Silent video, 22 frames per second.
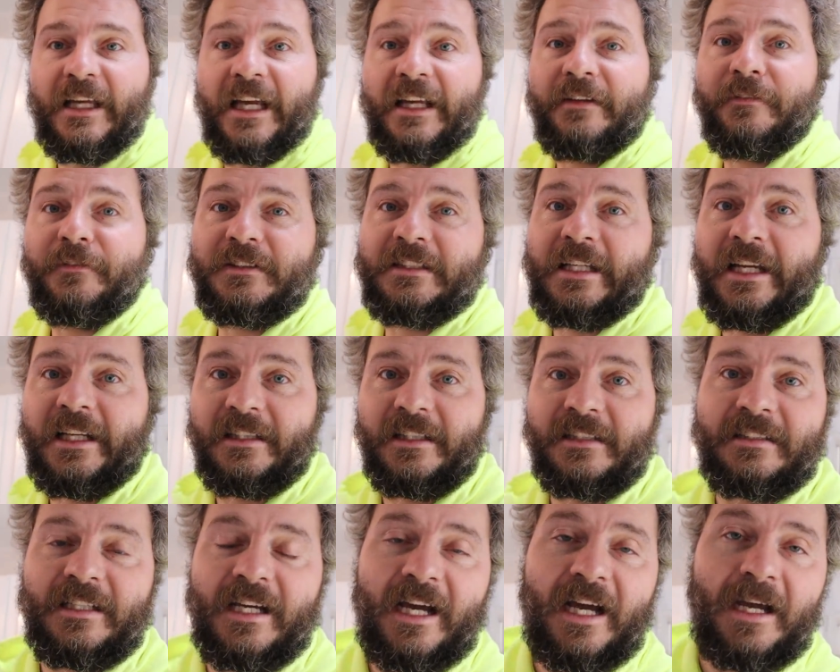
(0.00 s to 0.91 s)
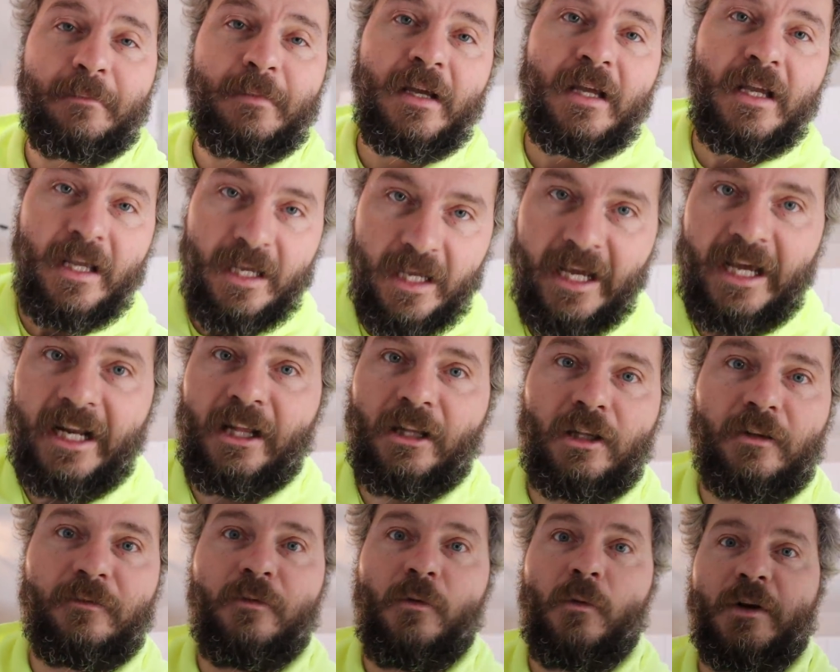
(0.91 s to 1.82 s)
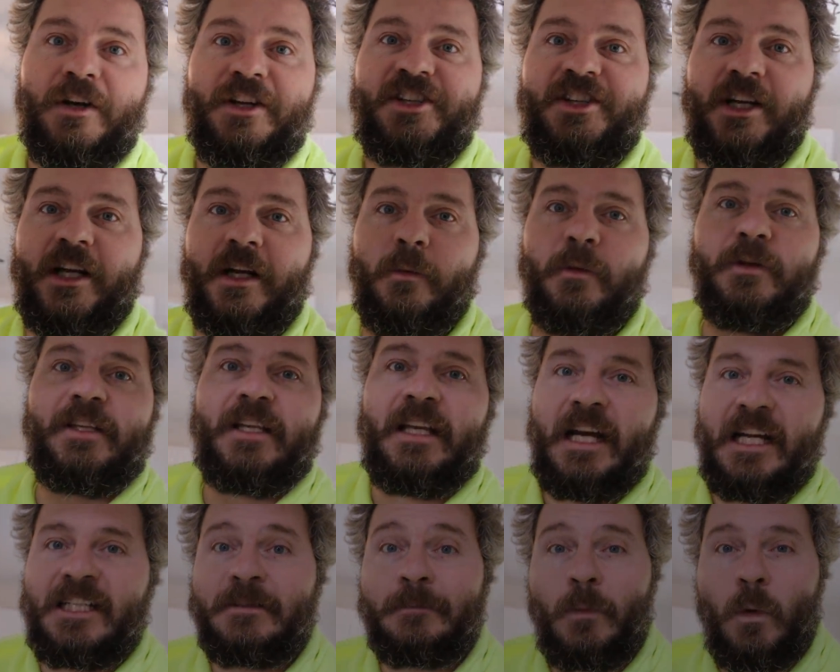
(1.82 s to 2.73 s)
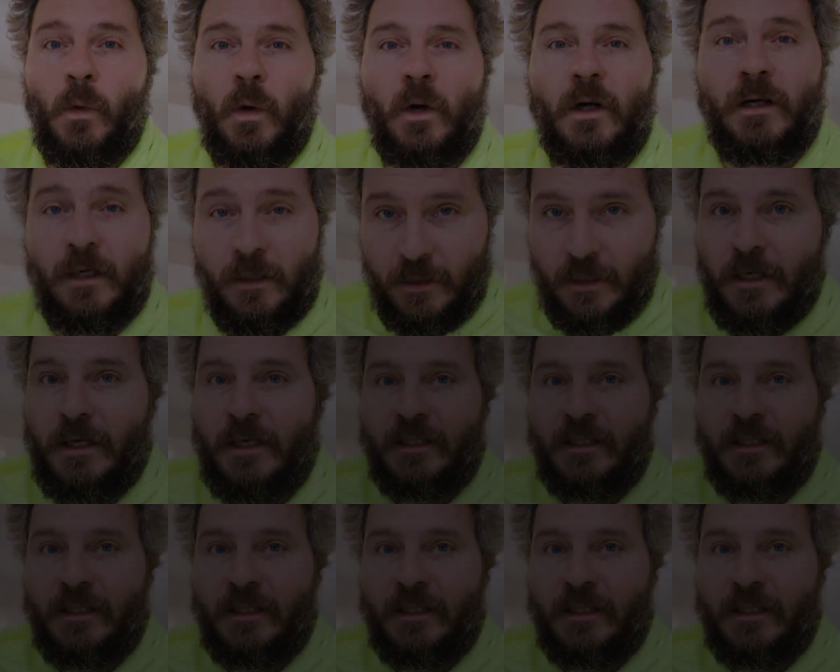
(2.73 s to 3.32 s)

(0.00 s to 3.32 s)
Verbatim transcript: Thank you for taking the time, and I look forward to sharing with you guys more